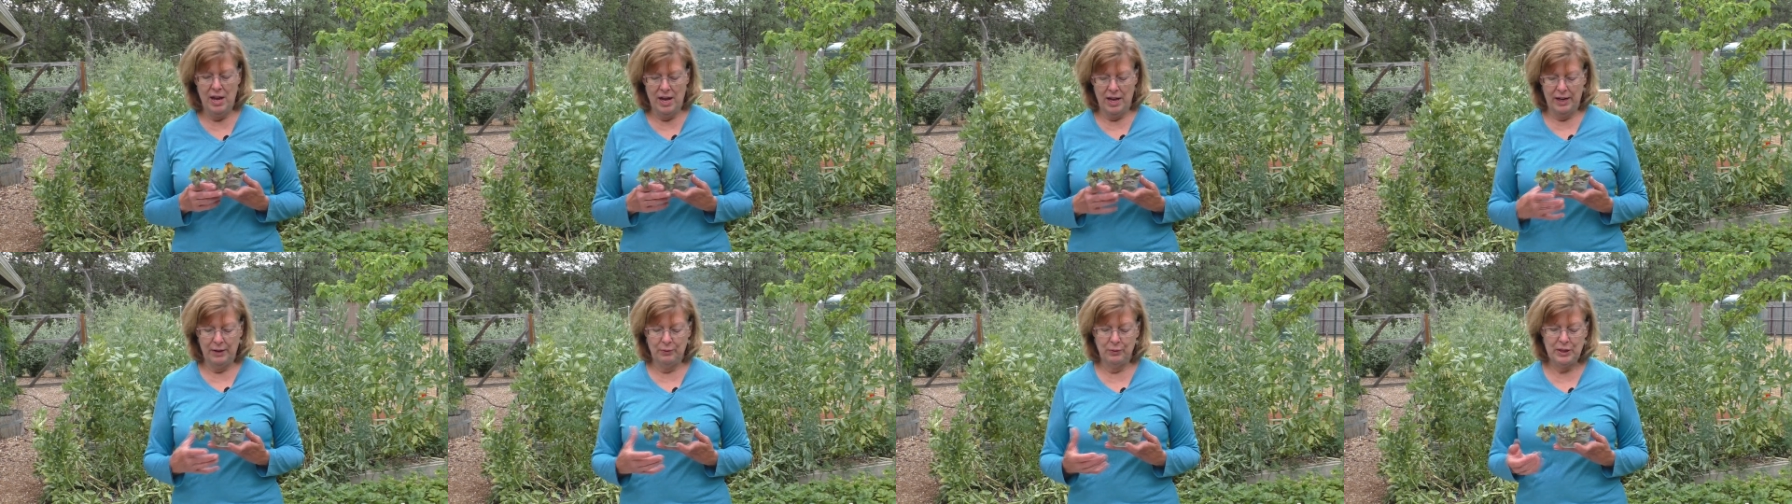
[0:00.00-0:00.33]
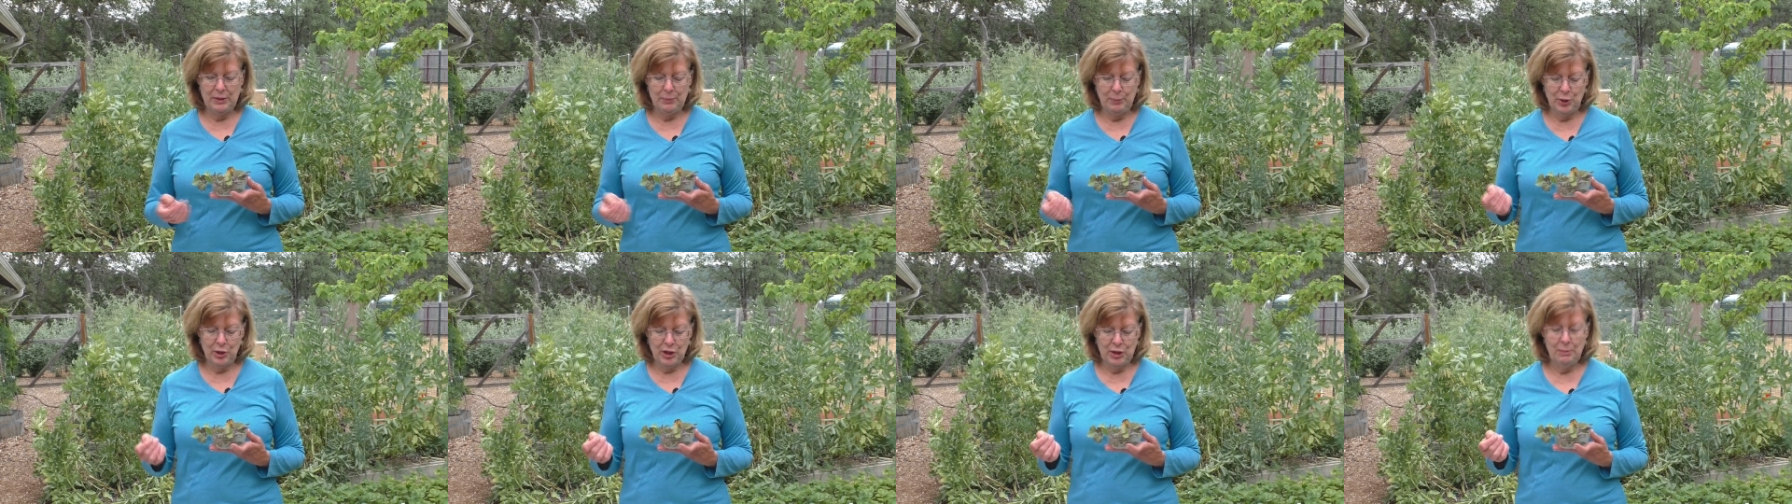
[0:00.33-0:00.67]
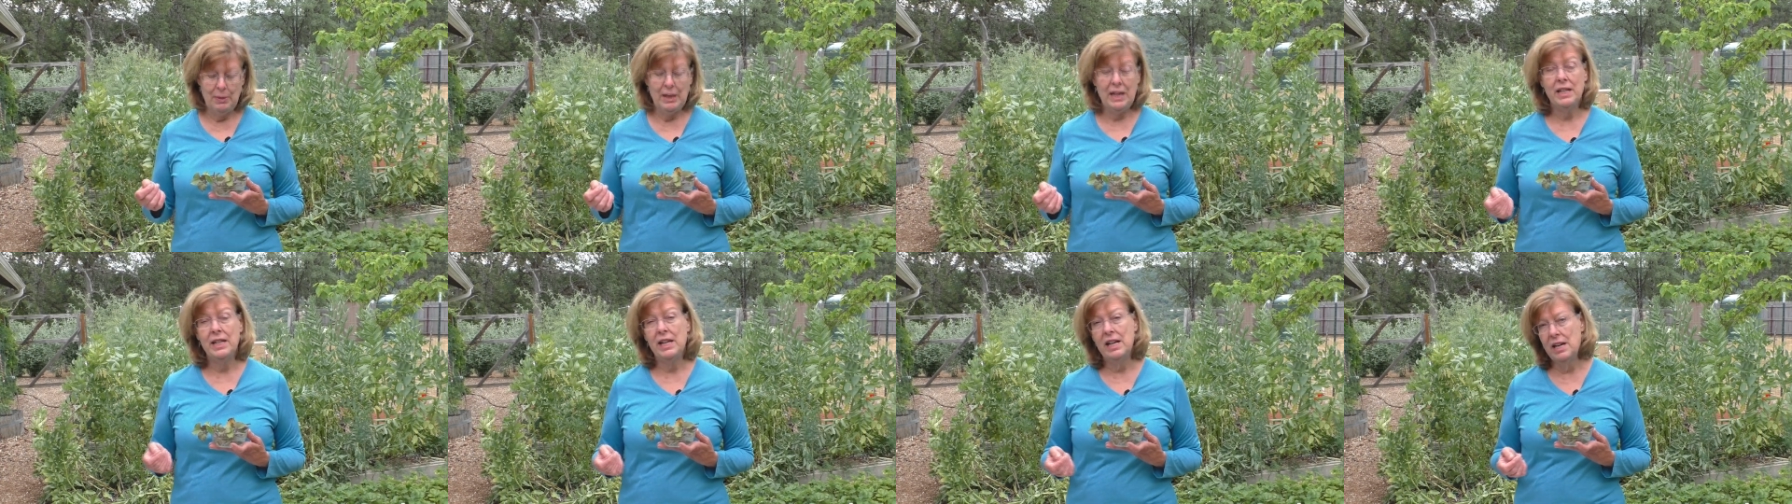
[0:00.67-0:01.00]
and it was supposed to
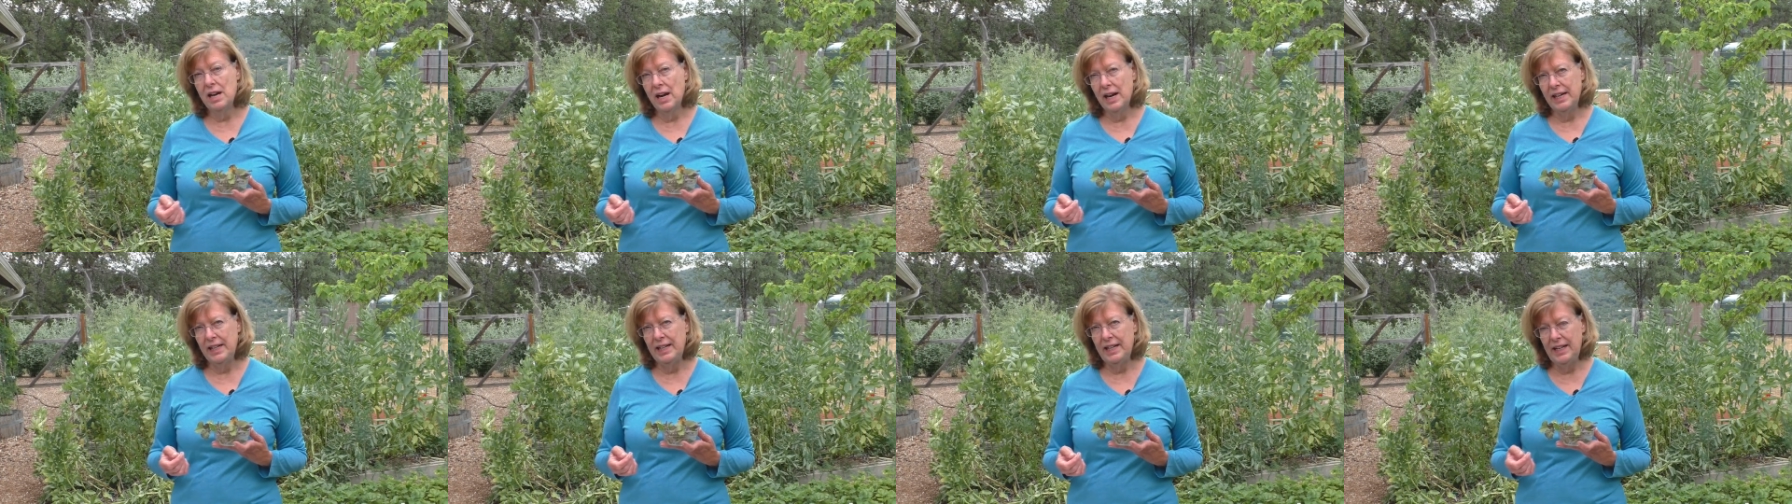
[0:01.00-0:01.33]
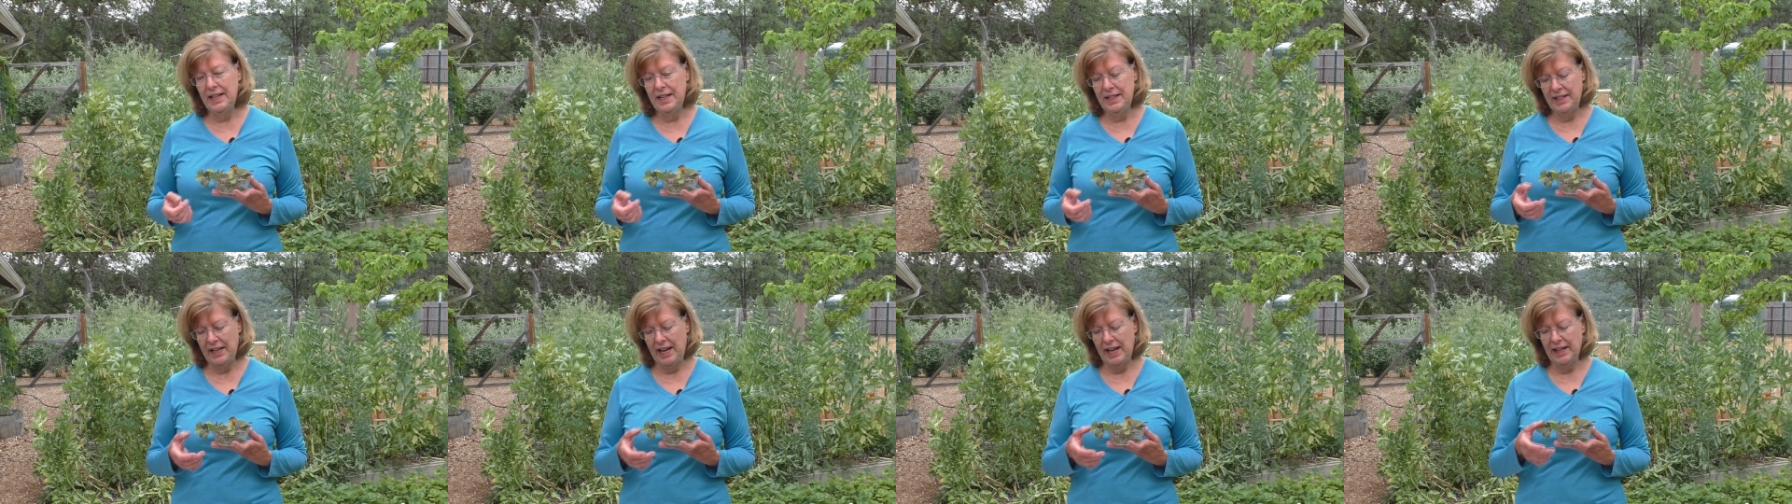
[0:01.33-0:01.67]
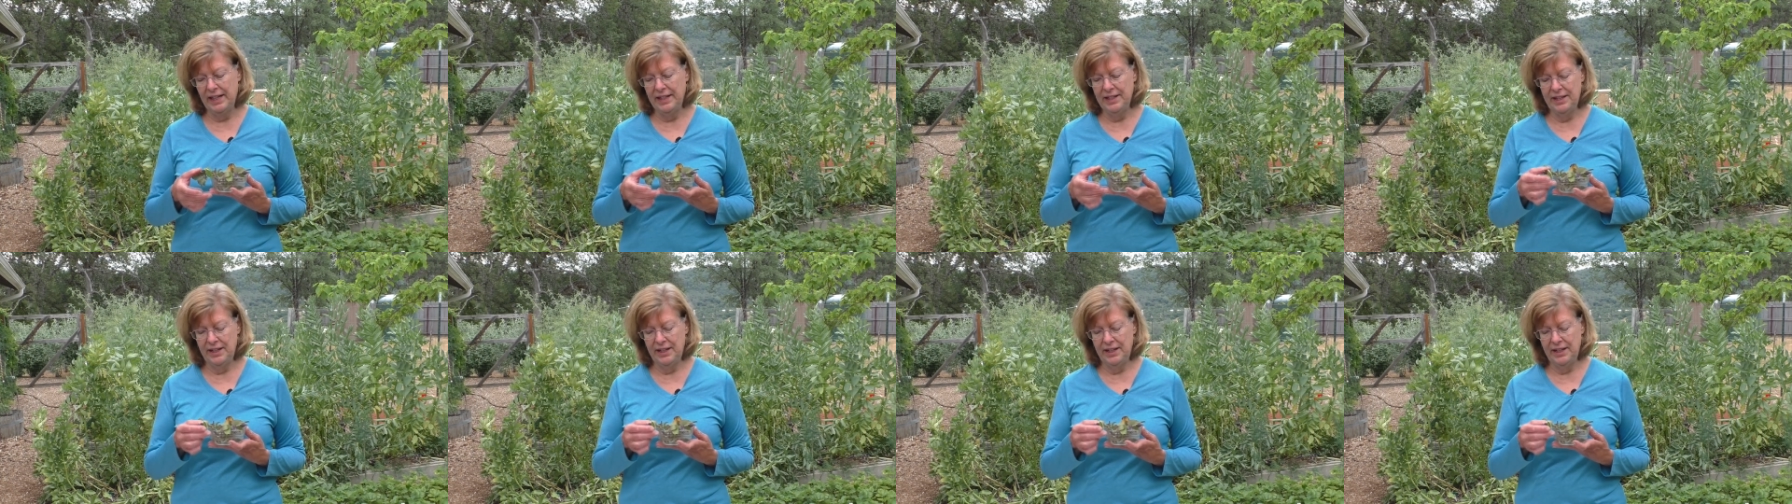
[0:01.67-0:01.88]
be in the 90s, and I